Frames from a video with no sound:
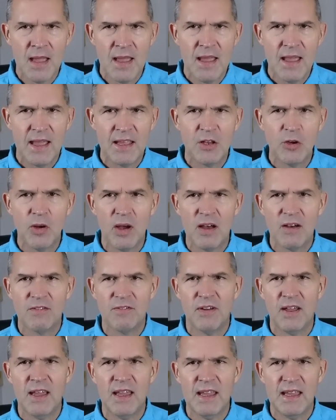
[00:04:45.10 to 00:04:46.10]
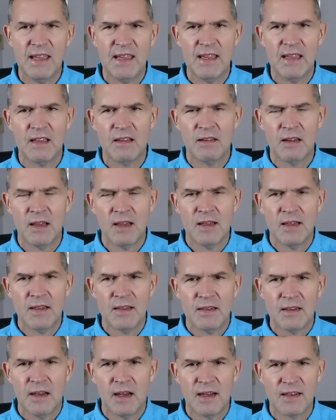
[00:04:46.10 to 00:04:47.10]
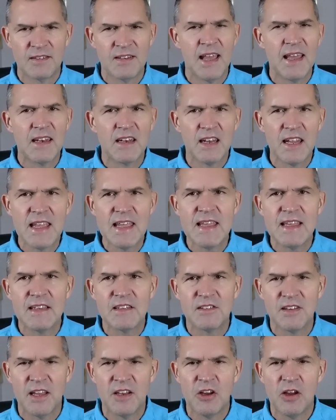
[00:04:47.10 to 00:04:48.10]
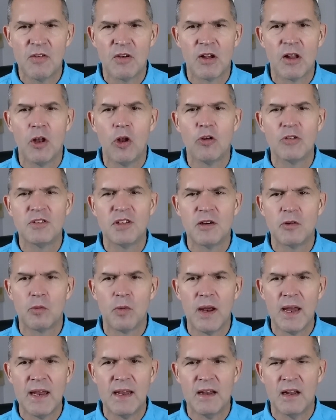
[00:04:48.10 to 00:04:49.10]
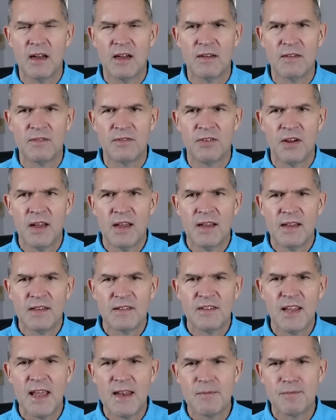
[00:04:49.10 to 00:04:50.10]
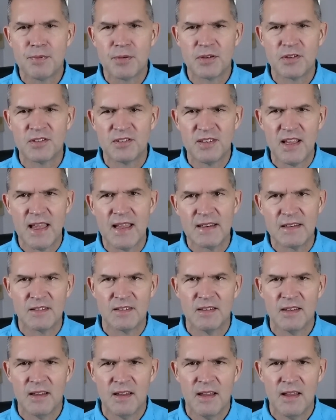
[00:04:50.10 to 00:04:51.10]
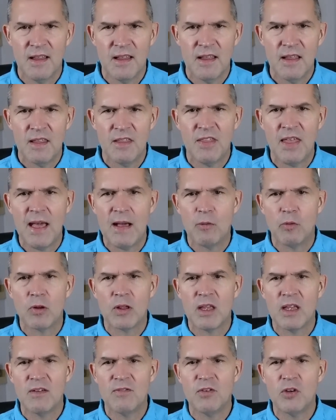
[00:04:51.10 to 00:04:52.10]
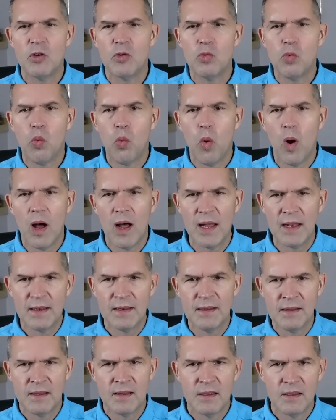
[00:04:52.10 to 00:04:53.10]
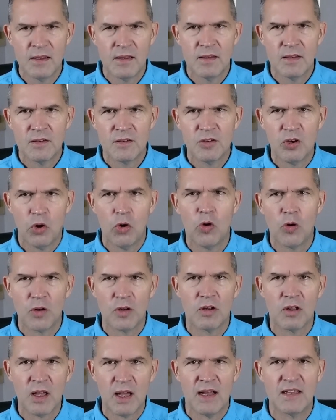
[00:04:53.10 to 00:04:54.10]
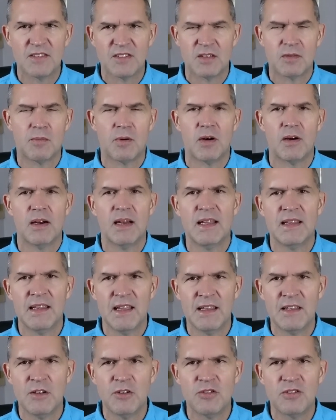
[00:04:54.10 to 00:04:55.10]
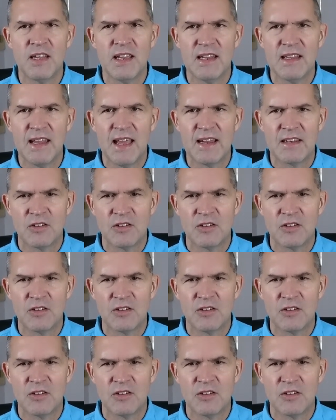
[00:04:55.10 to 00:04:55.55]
and you have 10 leads and you have a closing rate of 10%, that will give you 1 total customer. And then you take that